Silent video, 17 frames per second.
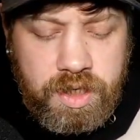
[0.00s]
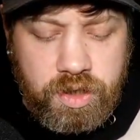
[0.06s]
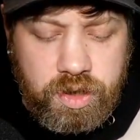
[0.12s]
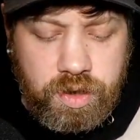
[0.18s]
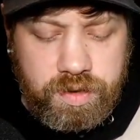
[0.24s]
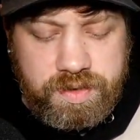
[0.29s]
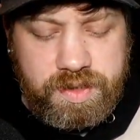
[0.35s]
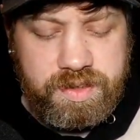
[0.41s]

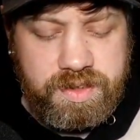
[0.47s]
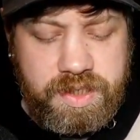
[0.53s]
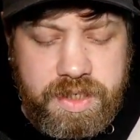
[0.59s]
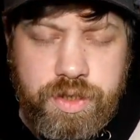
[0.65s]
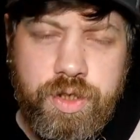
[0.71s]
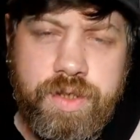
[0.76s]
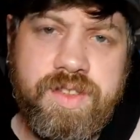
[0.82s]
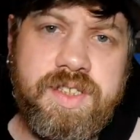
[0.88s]
got to
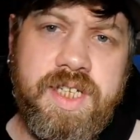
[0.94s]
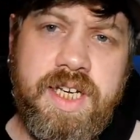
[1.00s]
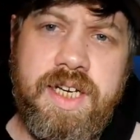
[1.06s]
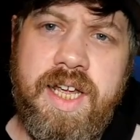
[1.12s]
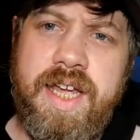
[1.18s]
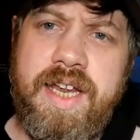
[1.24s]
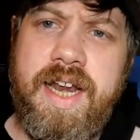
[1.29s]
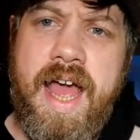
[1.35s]
see John
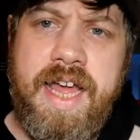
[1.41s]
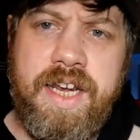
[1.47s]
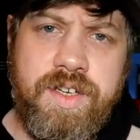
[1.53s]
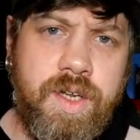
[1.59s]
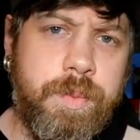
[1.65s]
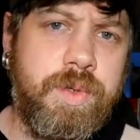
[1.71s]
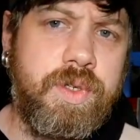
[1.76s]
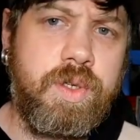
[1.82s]
Cena in
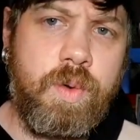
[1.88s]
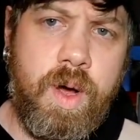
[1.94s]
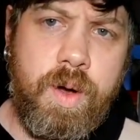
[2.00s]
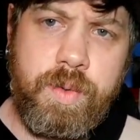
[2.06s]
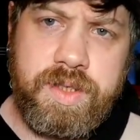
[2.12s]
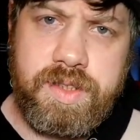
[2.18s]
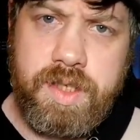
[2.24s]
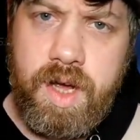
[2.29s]

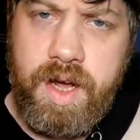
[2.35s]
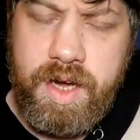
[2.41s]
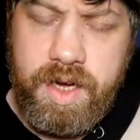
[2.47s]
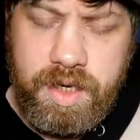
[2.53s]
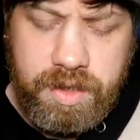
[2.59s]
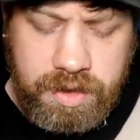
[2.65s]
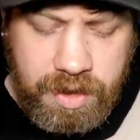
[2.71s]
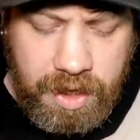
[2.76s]
NWO
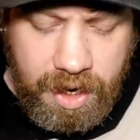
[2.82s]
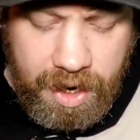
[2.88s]
attire.